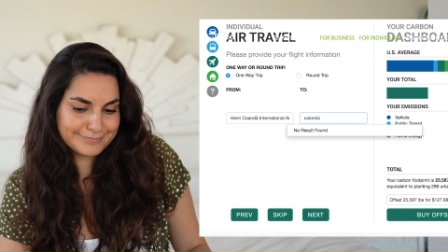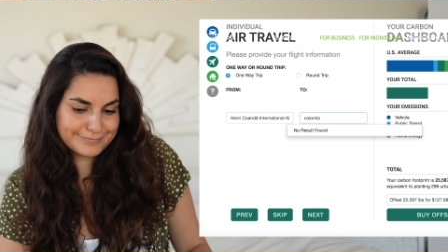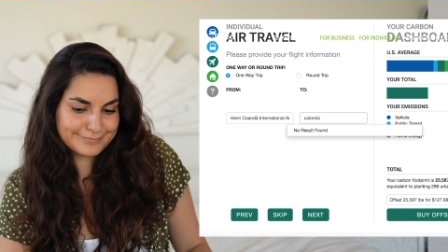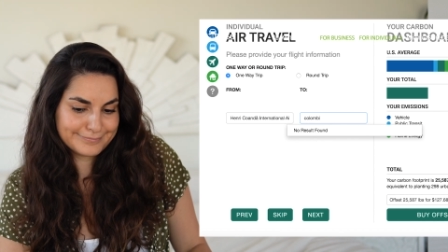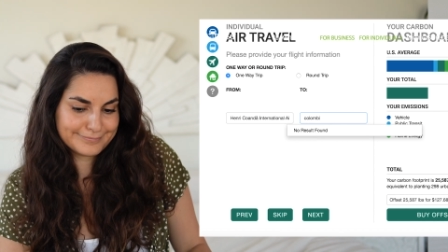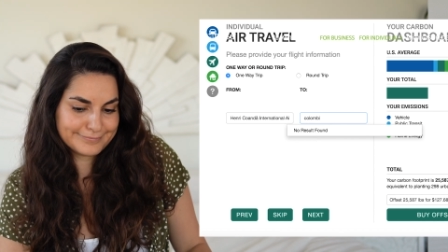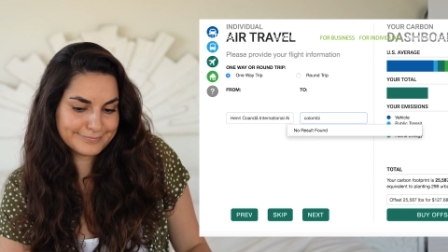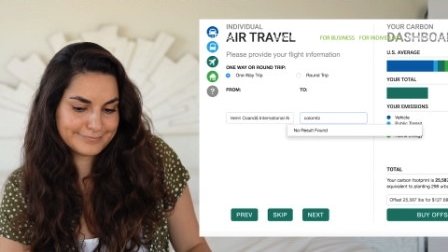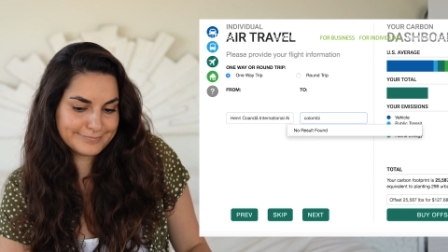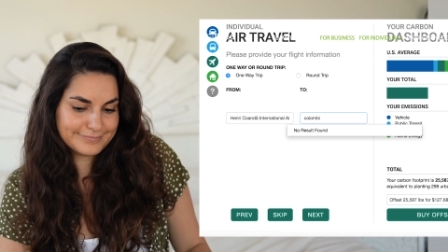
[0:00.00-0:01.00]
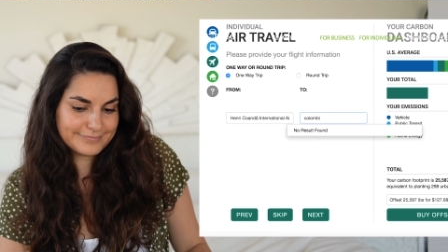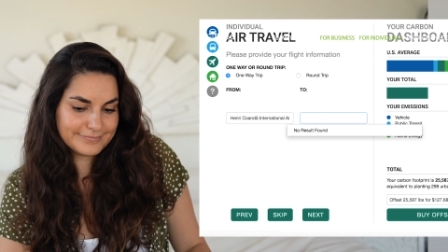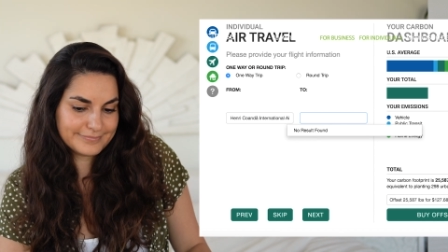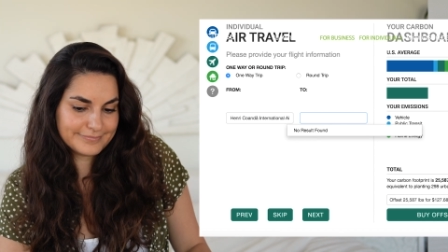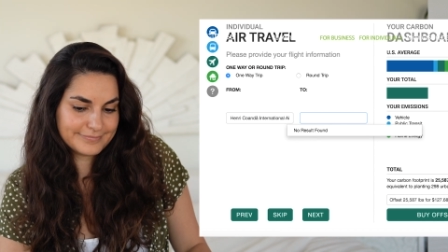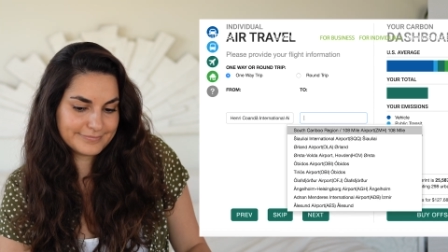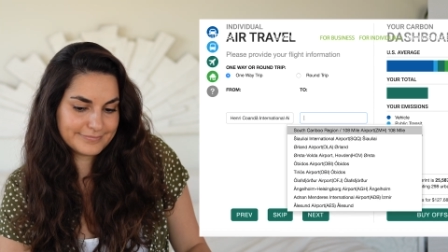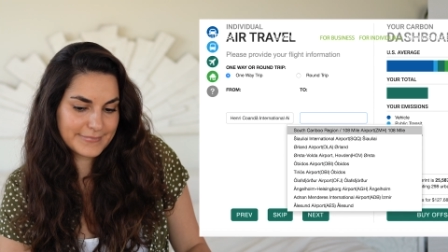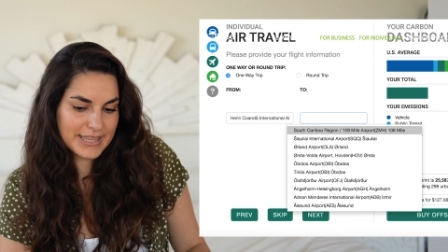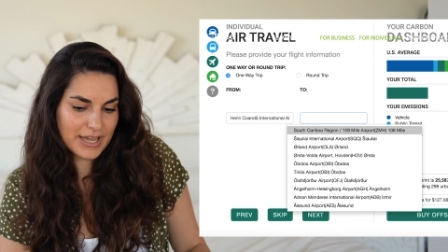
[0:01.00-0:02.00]
Hmm.
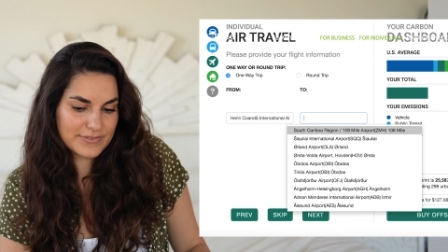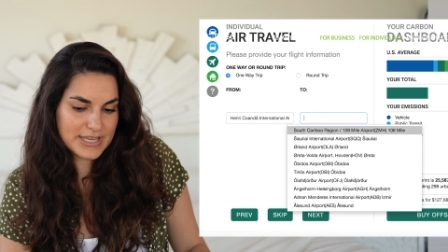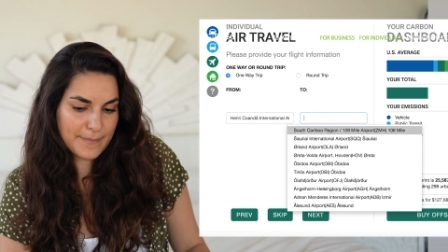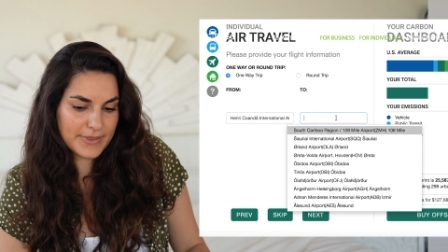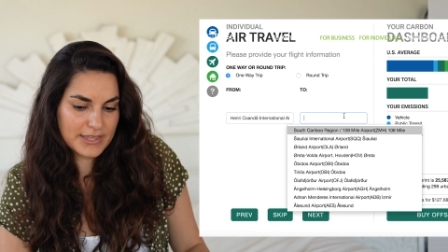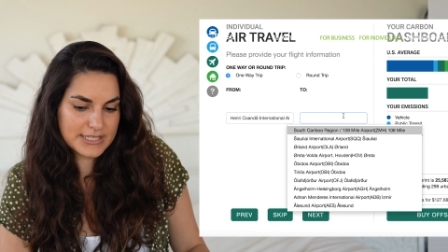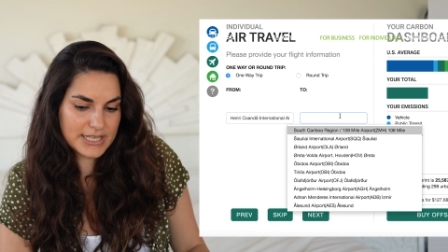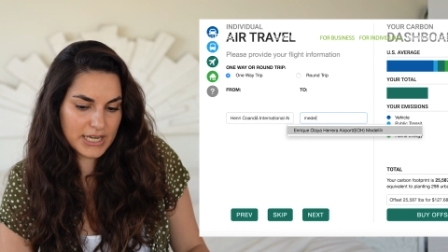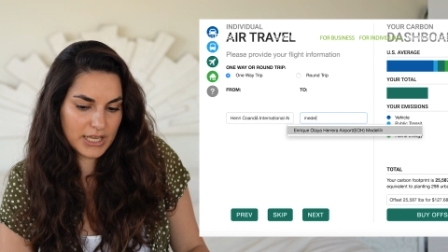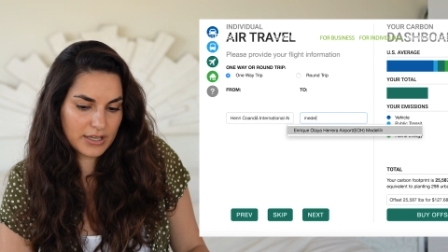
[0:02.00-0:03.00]
I think I have to type in the city.